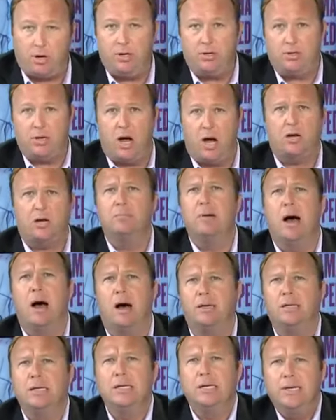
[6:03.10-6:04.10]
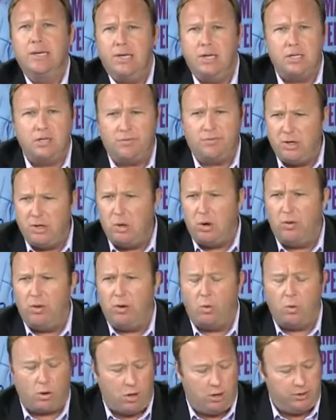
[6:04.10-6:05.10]
we're going to talk about his view on
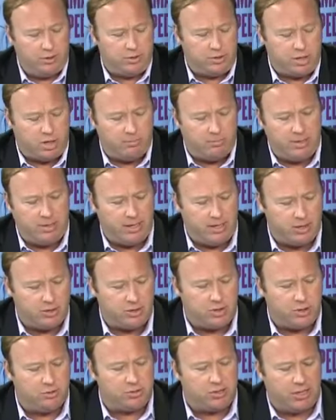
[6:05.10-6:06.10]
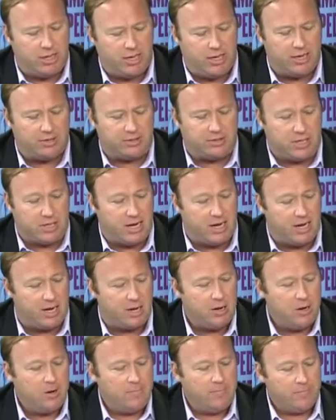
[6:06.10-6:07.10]
the world and so many issues, the N S
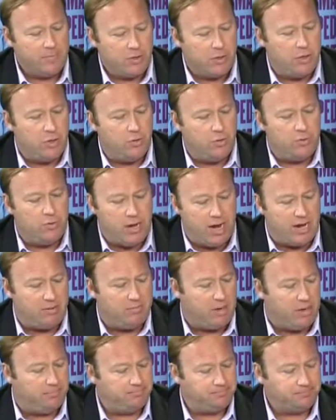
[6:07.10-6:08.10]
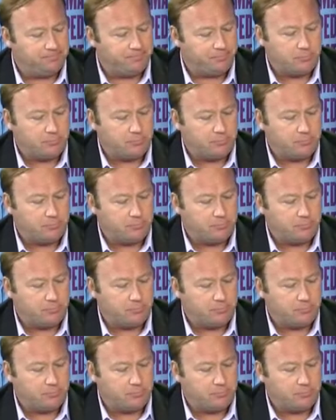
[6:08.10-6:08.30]
A, you name it.